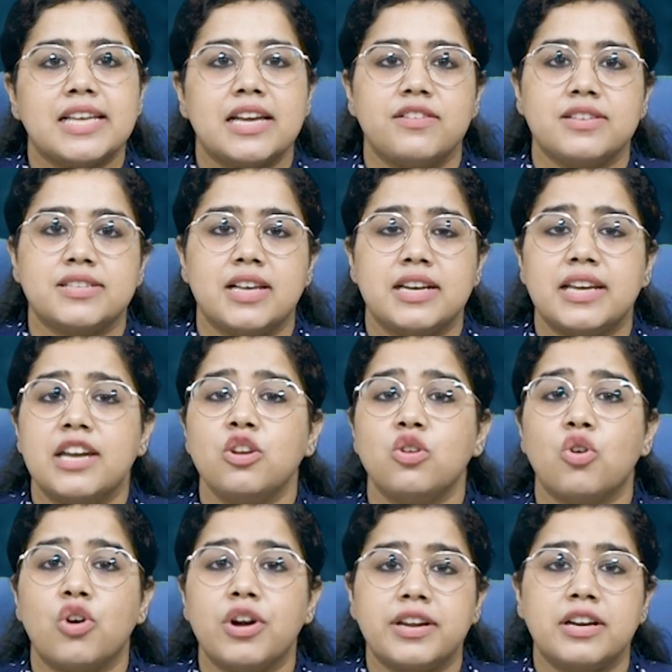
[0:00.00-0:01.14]
can result in
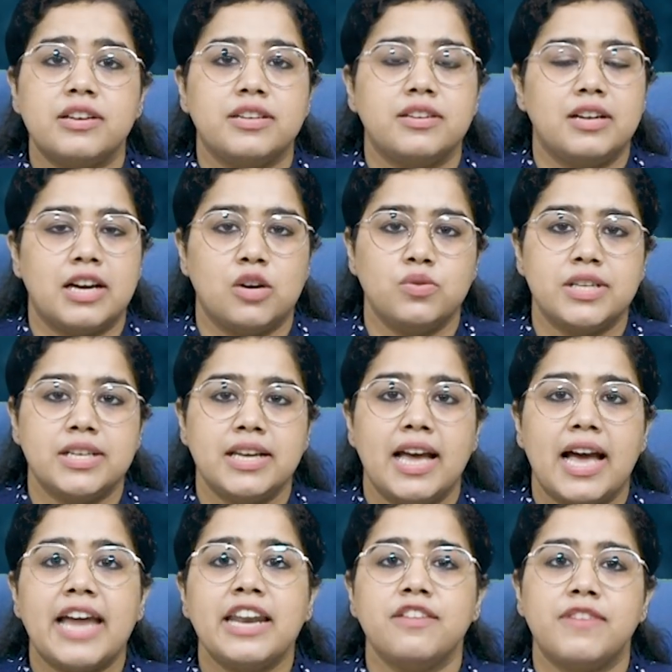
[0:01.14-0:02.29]
corneal clouding
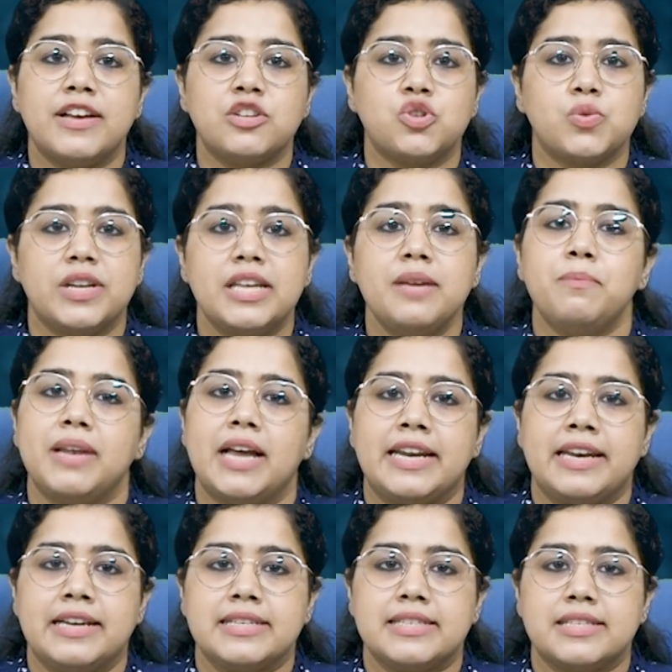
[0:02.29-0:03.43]
and eventually
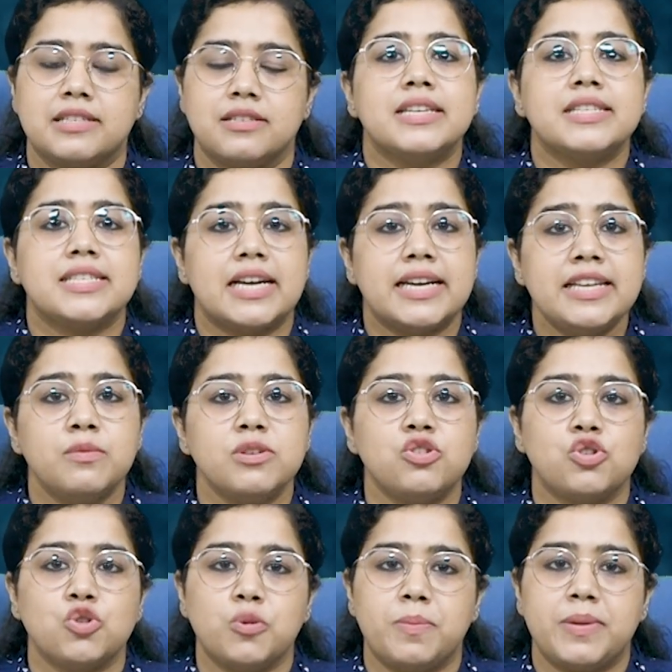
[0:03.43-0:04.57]
blindness. The study, which
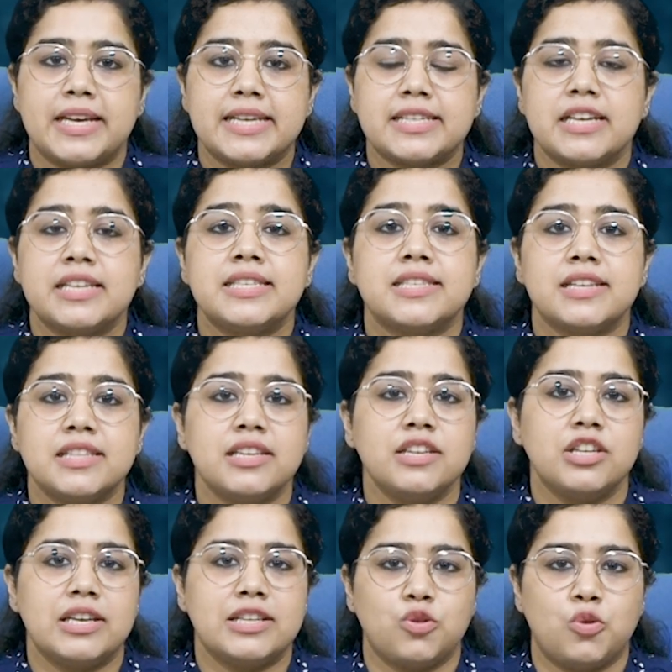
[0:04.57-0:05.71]
took place in Southern
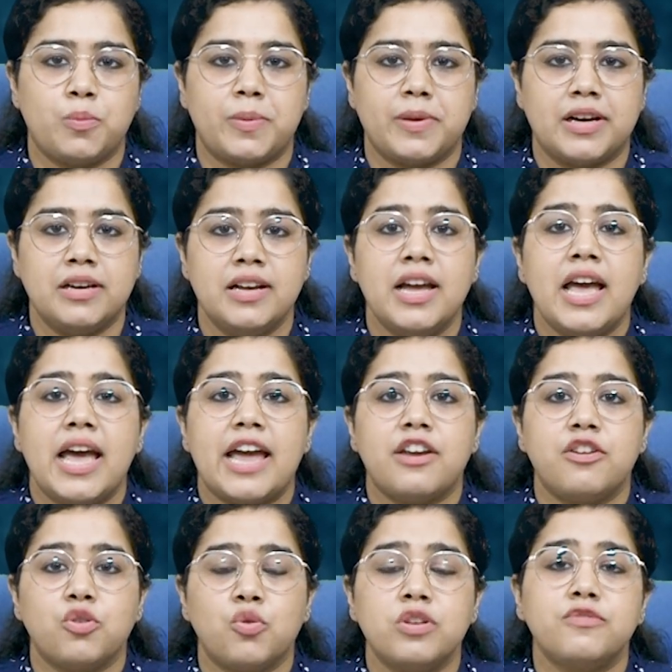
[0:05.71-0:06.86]
Ethiopia,
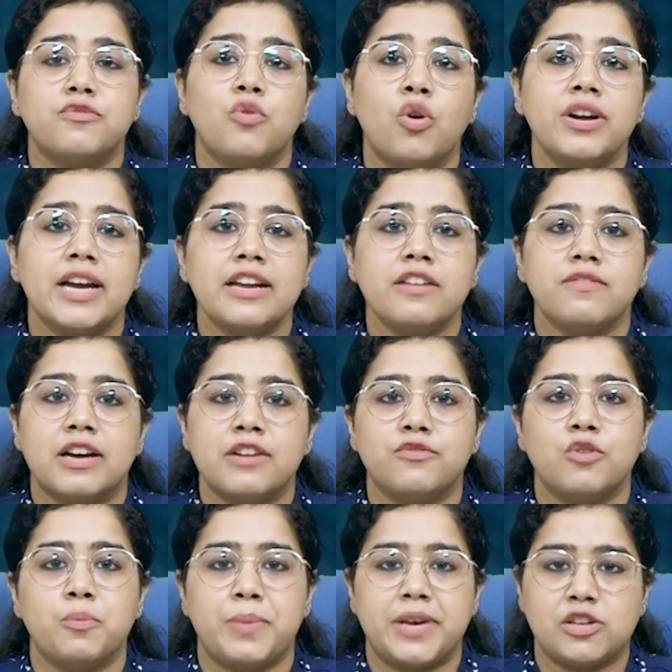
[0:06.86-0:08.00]
enrolled four thousand nine hundred
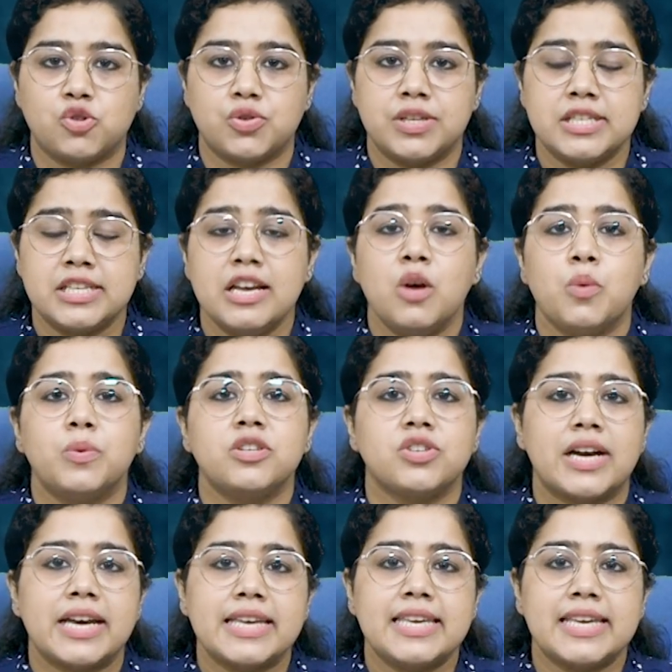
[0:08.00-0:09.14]
fourteen patients with
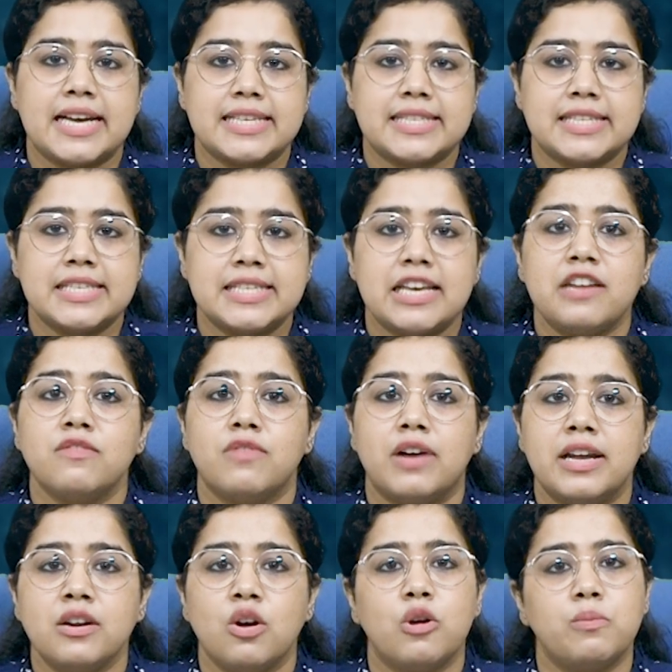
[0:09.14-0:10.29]
tracheasis in
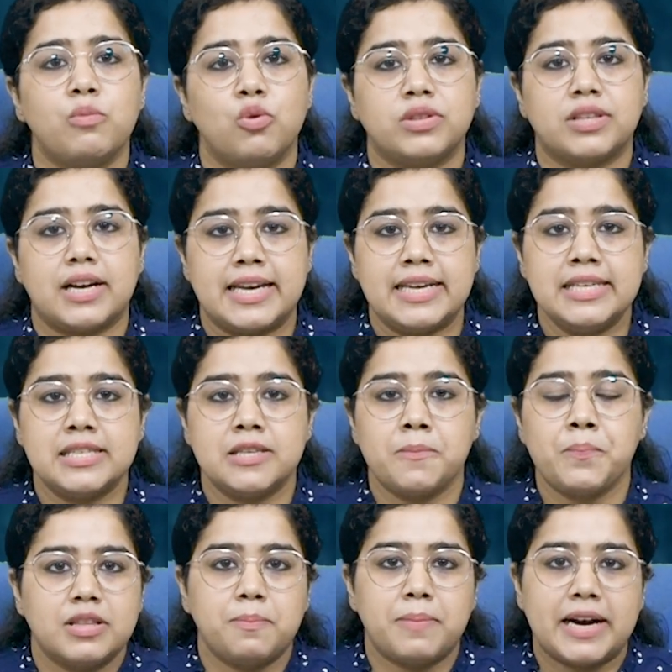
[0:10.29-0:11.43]
one or both eyes.
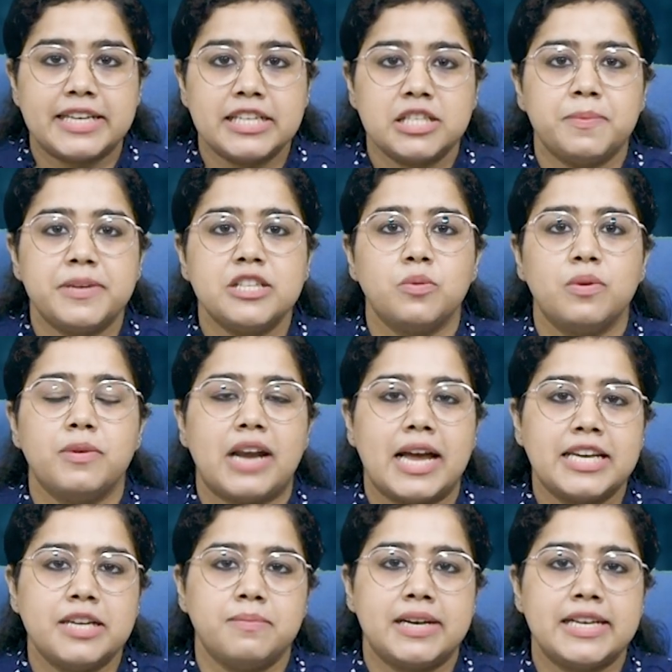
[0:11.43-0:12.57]
The participants were
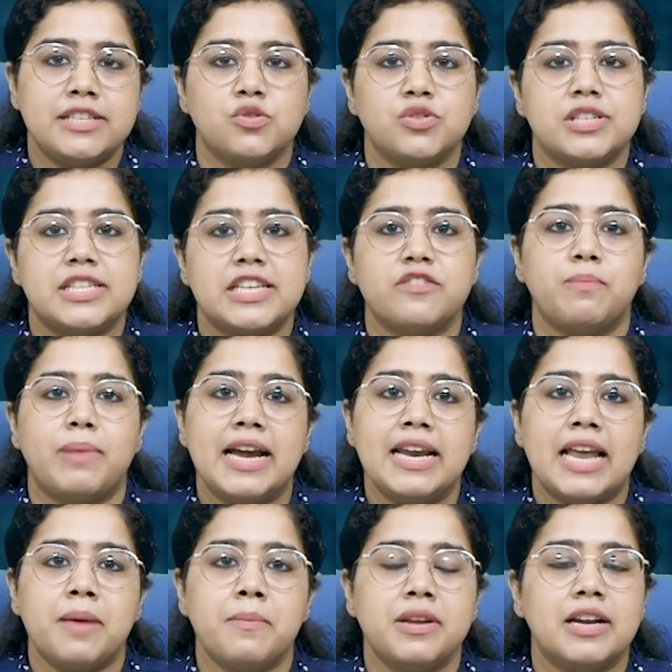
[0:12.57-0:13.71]
randomized to receive
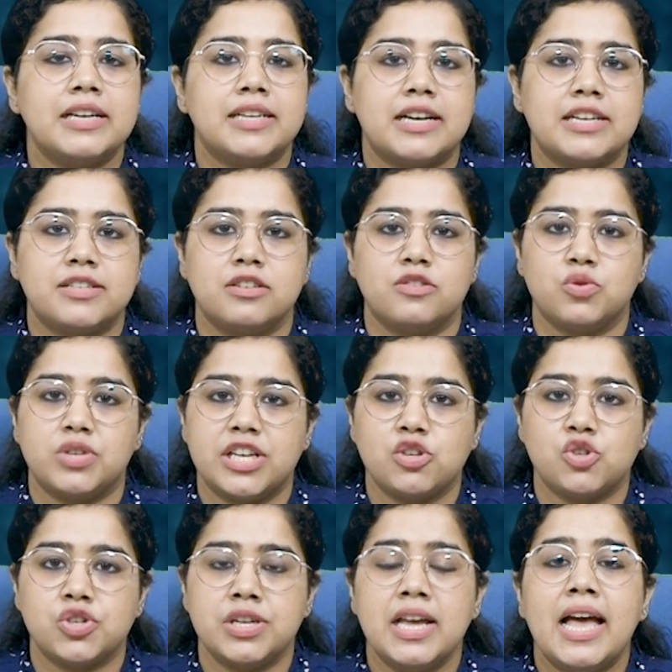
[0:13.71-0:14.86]
bilamellar tarsal
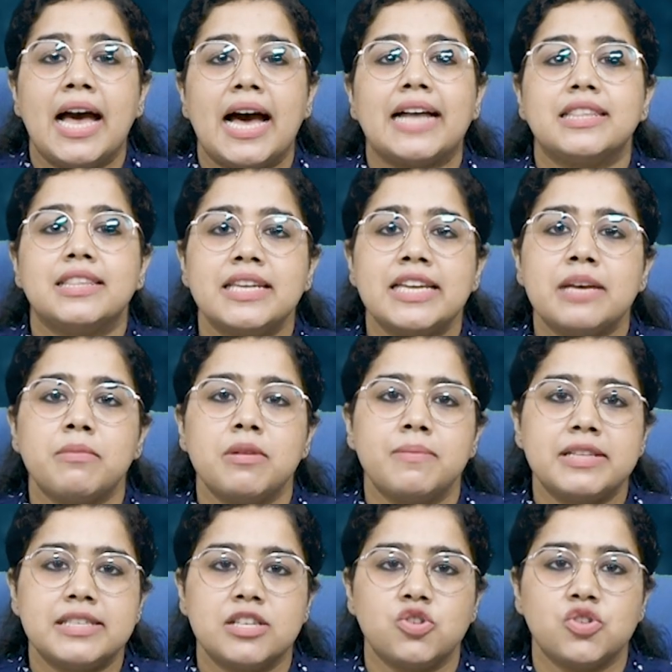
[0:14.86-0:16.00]
rotation at three
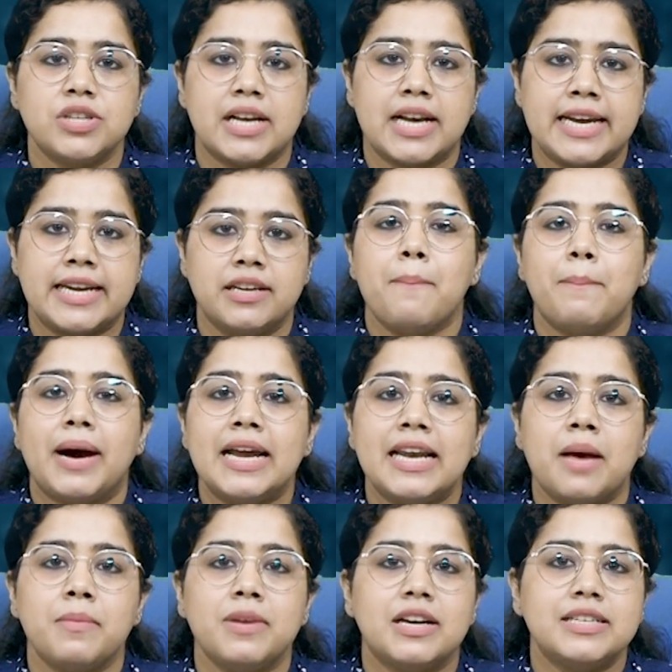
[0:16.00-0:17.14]
millimeters incision height,
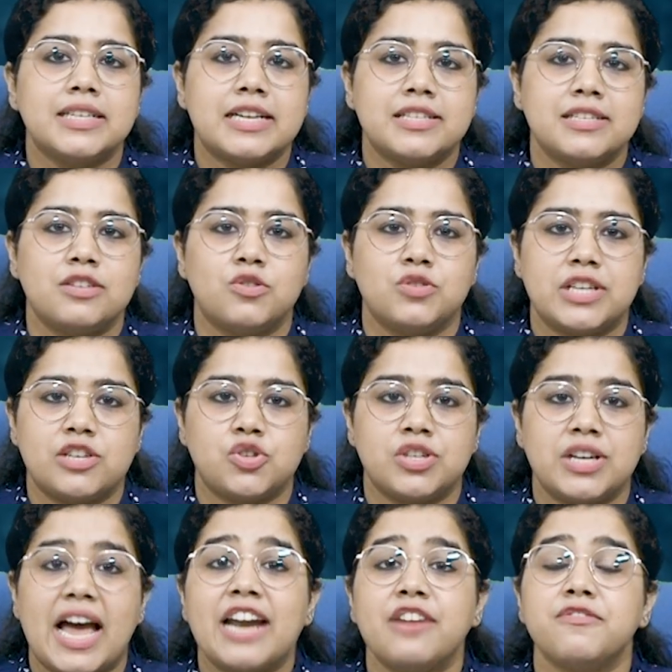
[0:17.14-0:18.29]
bilamellar tarsal
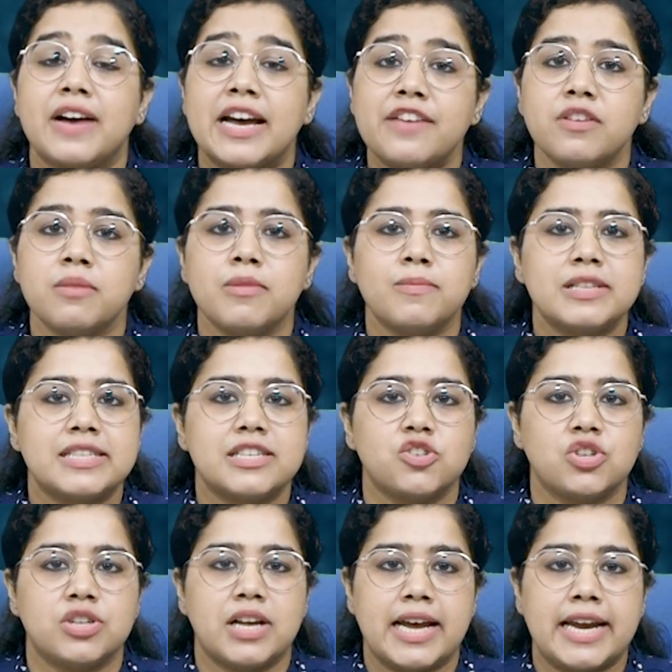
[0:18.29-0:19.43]
rotation at five millimeters
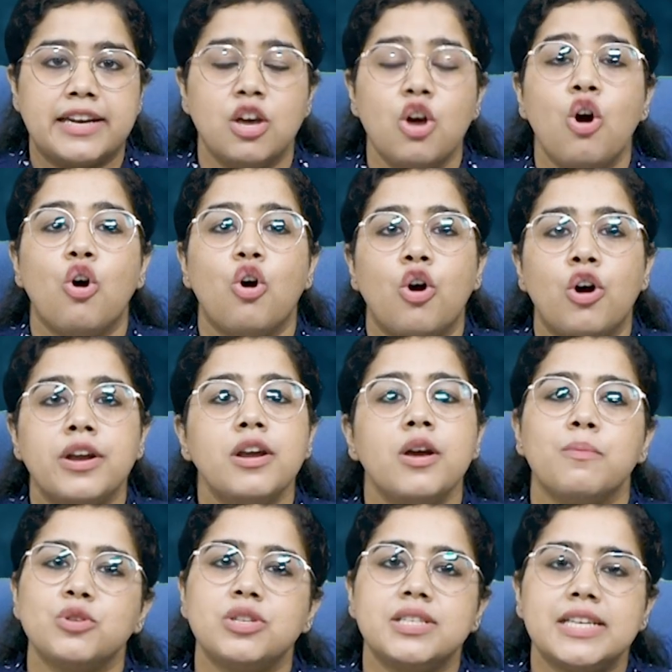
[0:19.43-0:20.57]
incision height, or
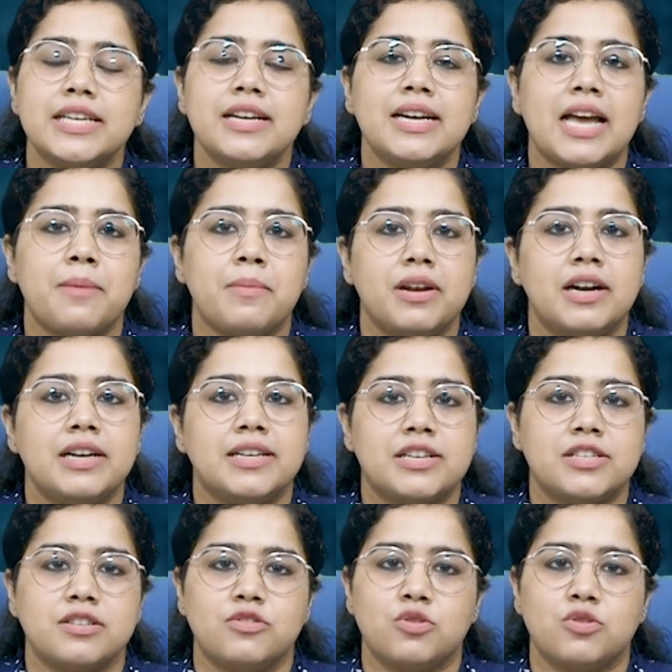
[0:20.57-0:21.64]
posterior lamellar tarsal